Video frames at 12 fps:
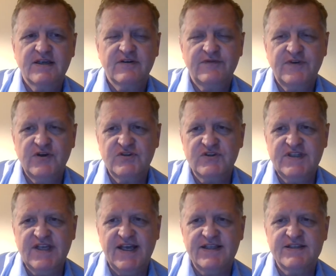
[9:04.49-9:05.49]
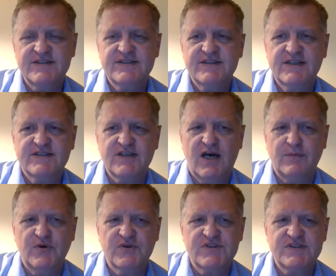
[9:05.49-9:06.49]
Future tense is
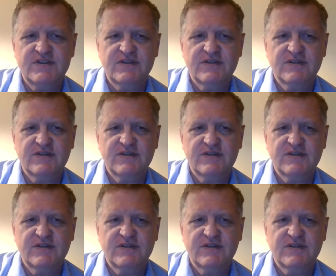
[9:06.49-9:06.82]
almost